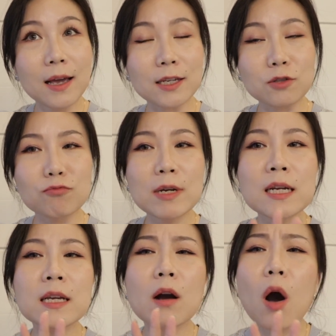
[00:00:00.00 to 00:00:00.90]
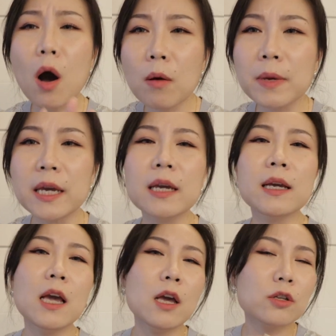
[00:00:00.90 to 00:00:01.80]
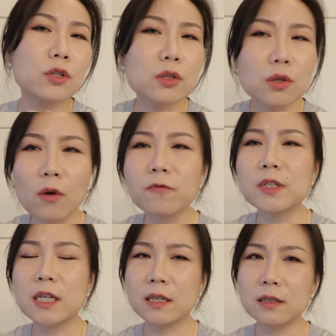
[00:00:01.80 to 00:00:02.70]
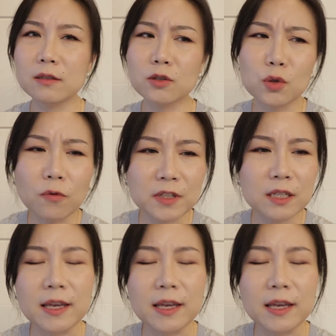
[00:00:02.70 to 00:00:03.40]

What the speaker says: It's really calming, softing